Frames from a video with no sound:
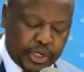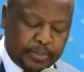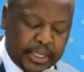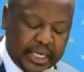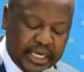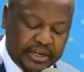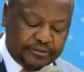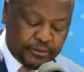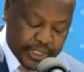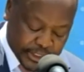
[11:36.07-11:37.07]
we
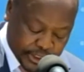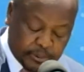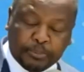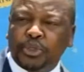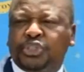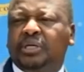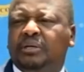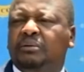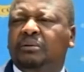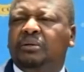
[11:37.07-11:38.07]
believe we are still
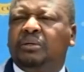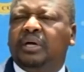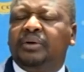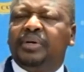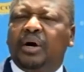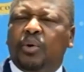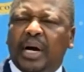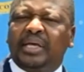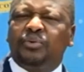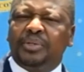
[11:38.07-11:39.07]
pushing and we
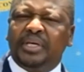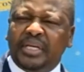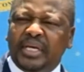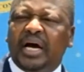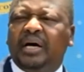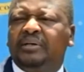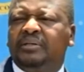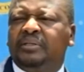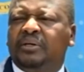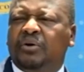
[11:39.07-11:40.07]
are working with India
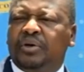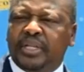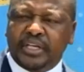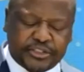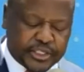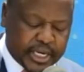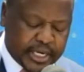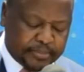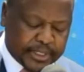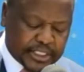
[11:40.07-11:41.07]
on this
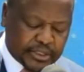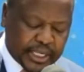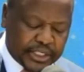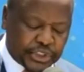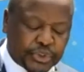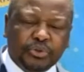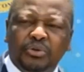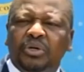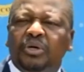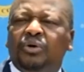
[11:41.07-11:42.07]
uh, particular
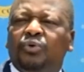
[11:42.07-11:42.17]
issue.